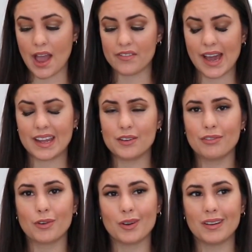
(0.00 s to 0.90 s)
I've had it
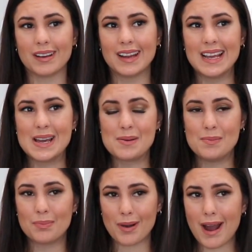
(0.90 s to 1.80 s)
for
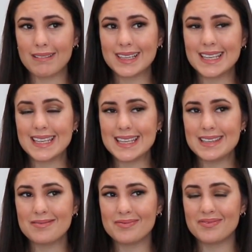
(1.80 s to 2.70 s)

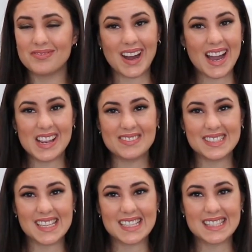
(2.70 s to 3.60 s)
probably
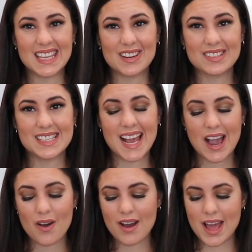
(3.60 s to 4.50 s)
5-6 years
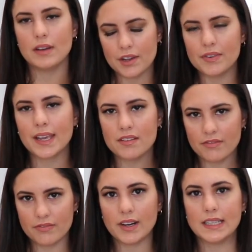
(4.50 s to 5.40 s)
now. If I
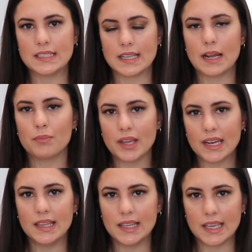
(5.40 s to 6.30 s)
can find it, I'm
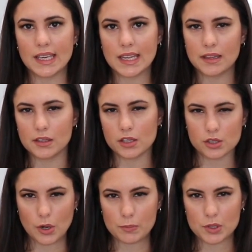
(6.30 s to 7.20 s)
gonna link it in the
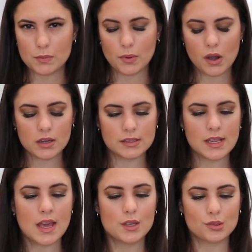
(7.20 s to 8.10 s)
description box
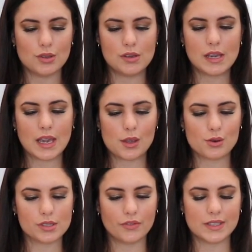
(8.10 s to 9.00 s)
so you can get
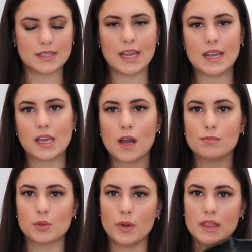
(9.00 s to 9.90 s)
yourself a set. It
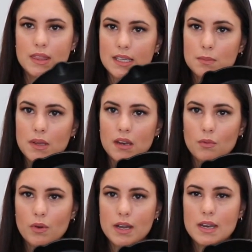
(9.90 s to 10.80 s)
comes with this
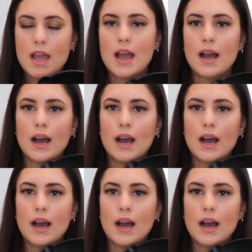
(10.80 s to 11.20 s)
medium one.